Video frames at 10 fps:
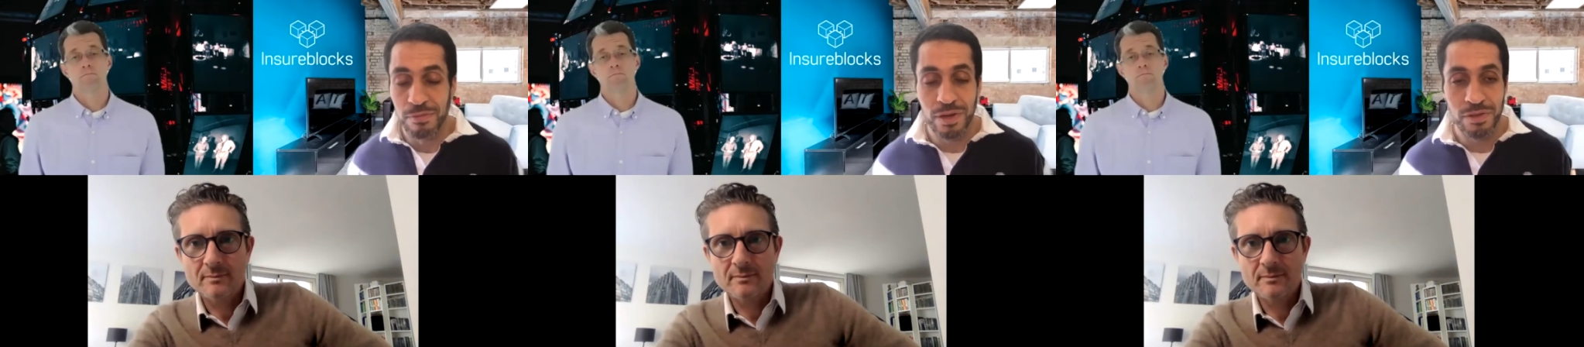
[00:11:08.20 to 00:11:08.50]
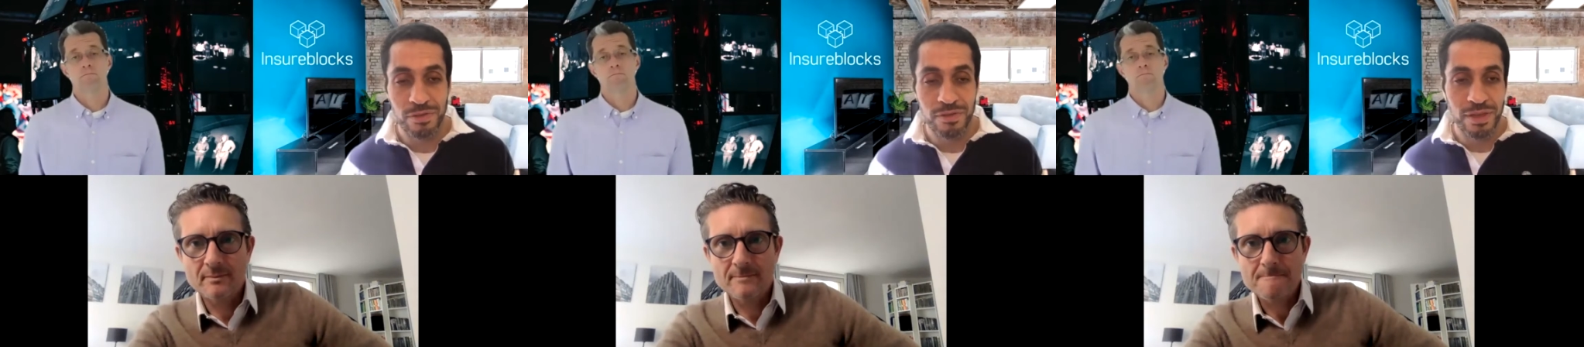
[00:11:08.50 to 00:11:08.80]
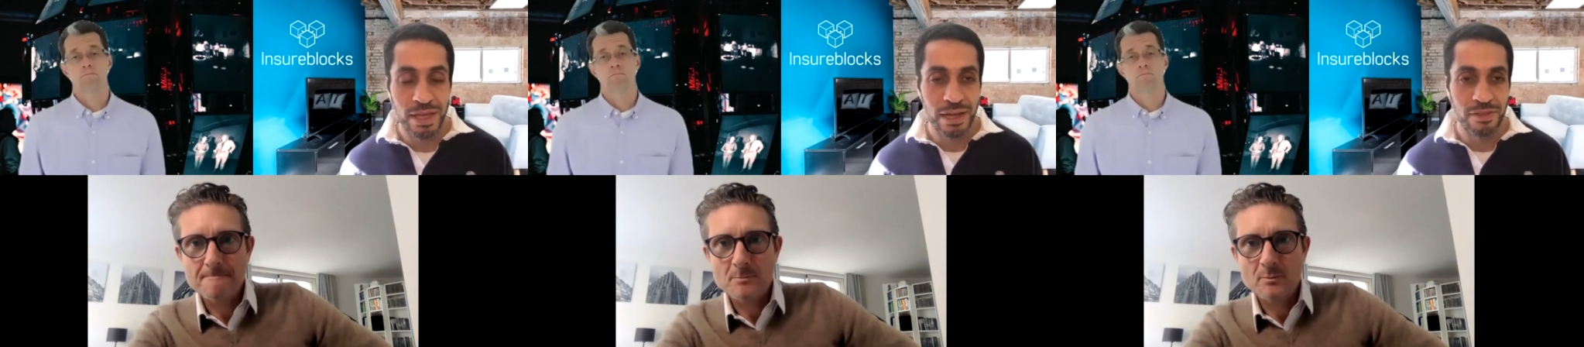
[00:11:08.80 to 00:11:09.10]
Speaker 1: one to
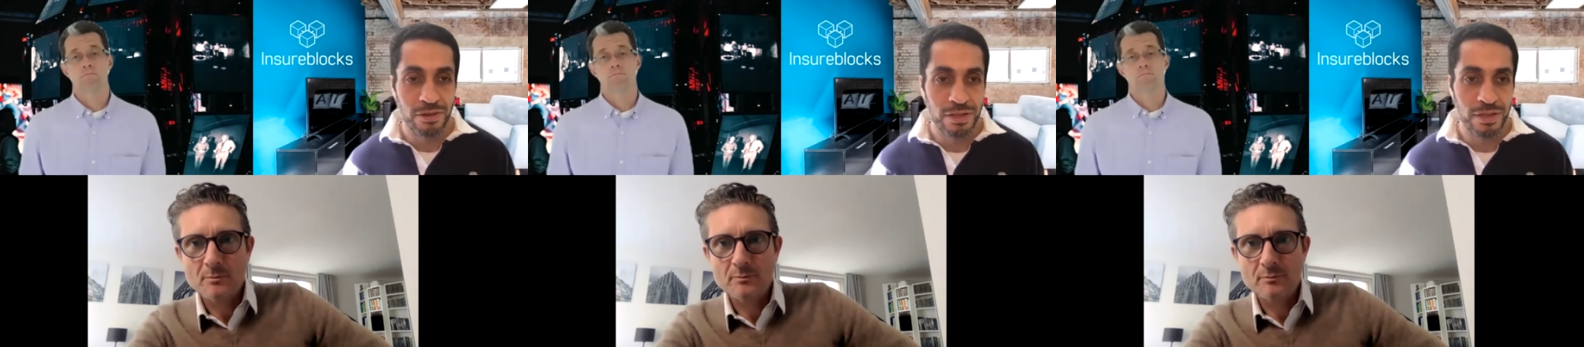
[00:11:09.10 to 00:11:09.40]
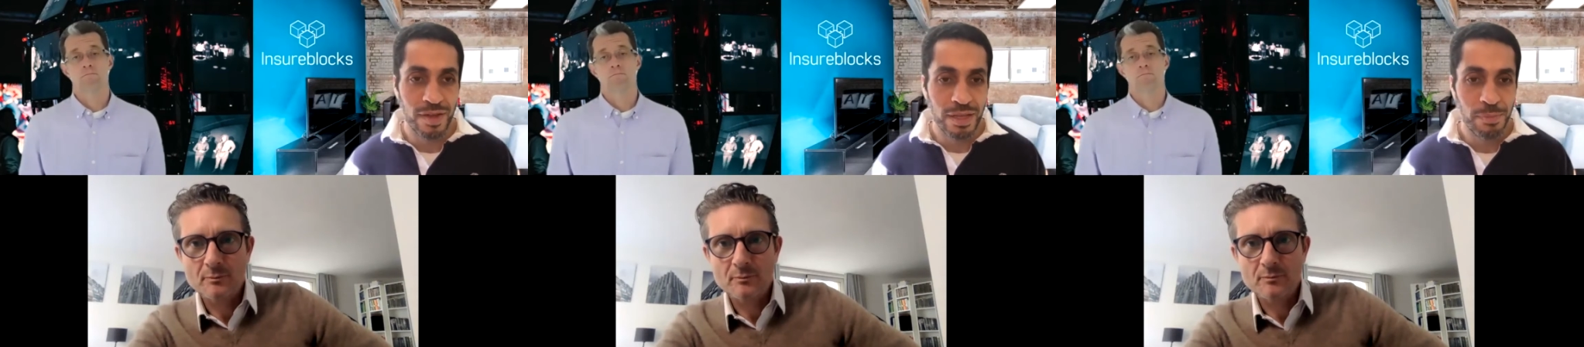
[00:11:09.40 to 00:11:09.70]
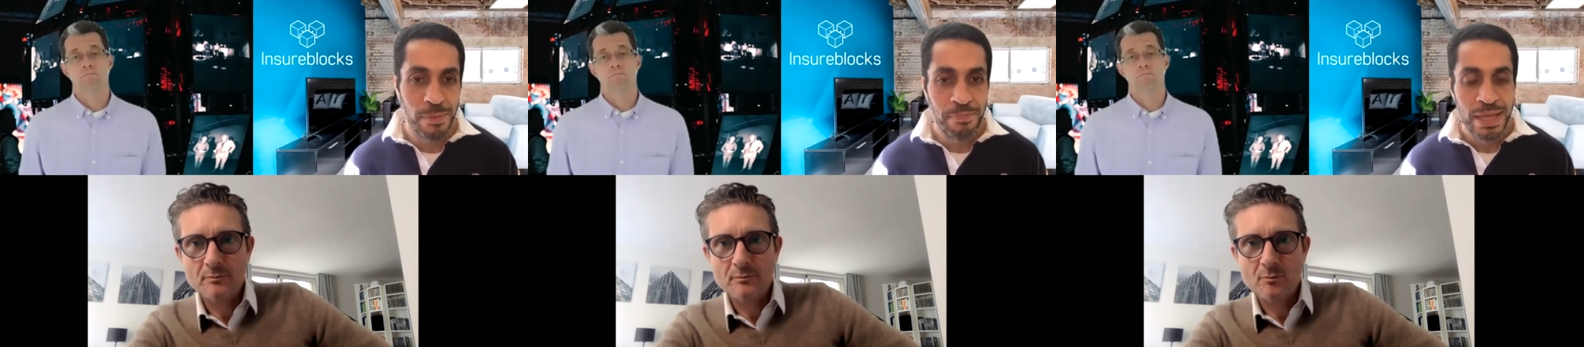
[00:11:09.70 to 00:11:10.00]
see how it's going to
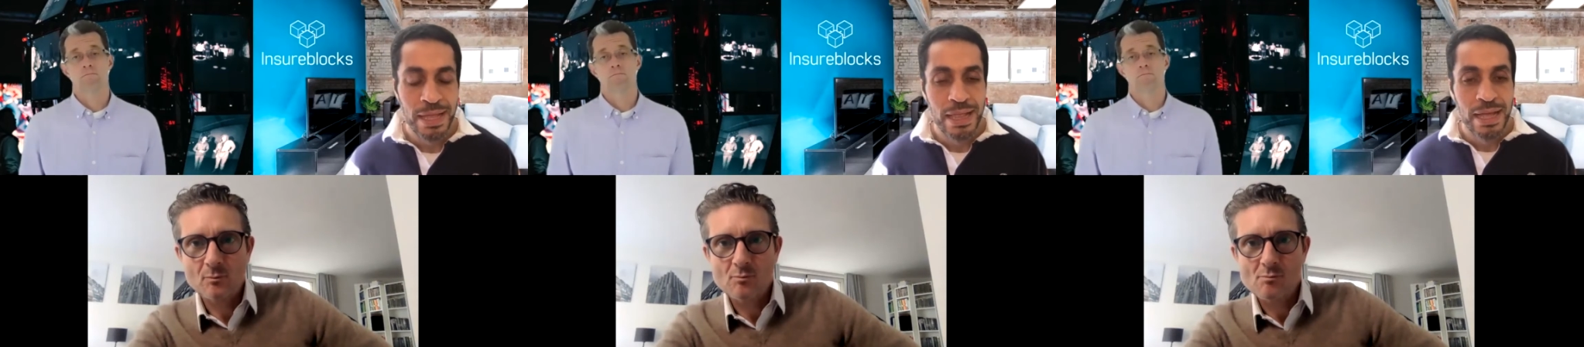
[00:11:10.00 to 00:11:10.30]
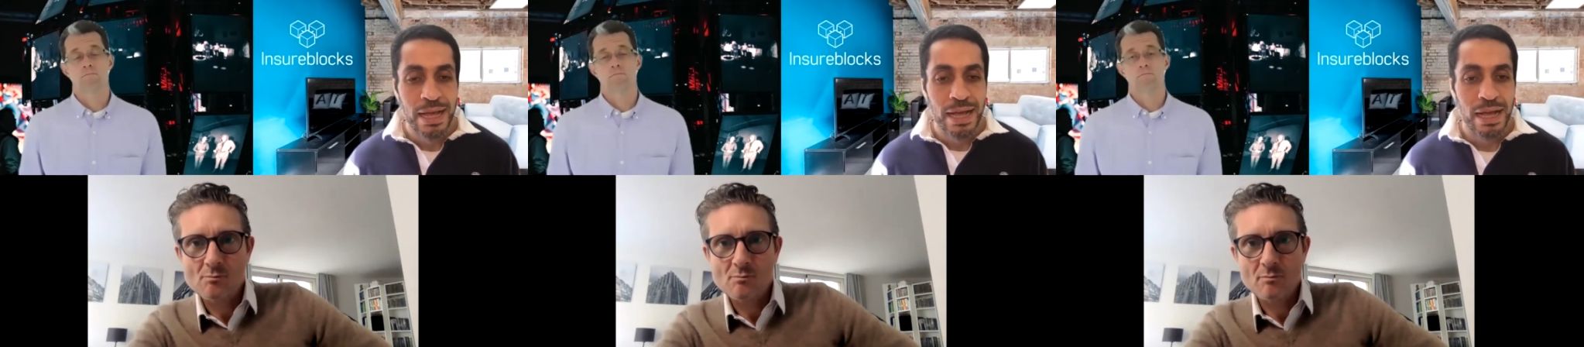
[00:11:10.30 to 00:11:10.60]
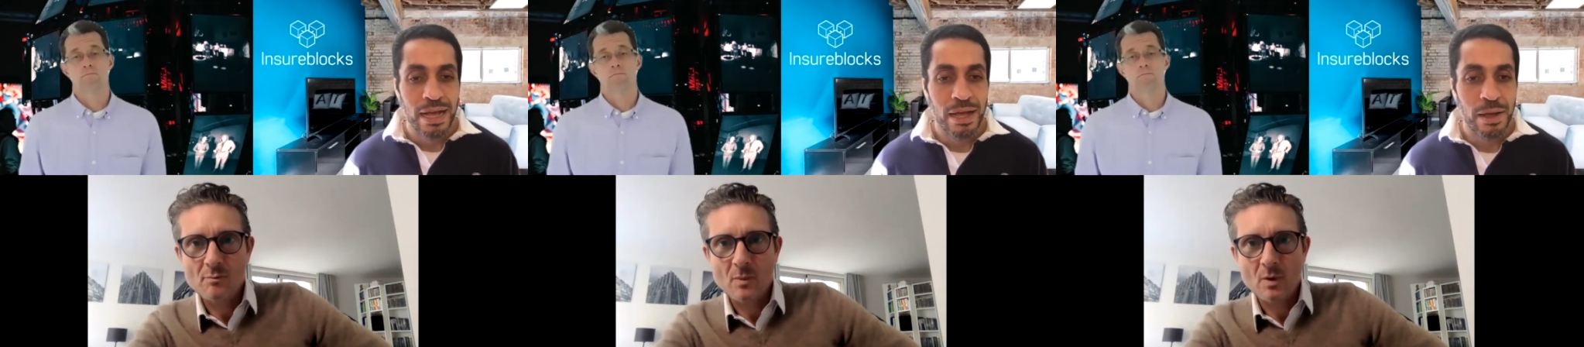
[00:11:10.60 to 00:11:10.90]
develop.
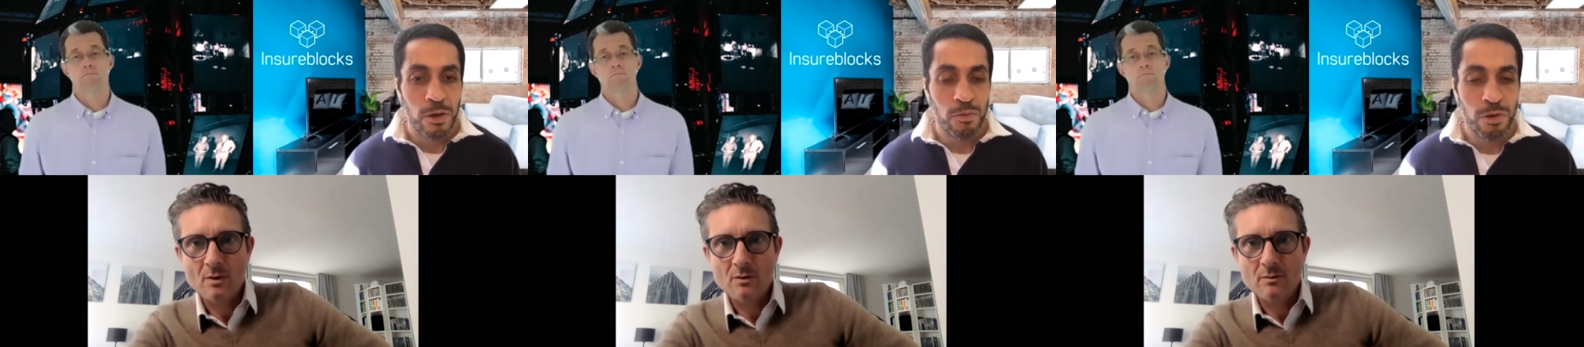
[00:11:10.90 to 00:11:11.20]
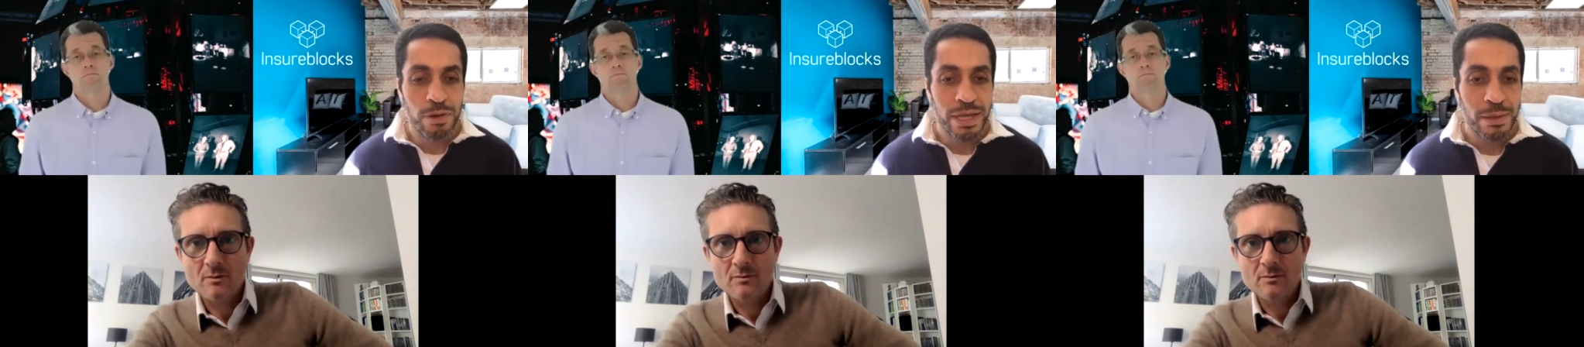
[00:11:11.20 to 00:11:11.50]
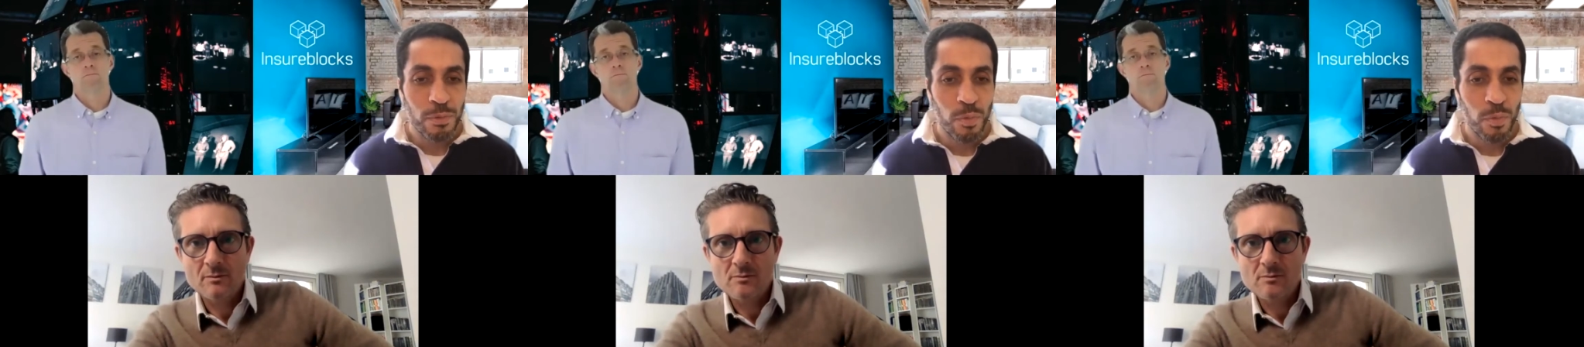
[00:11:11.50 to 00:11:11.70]
Uh, Rory,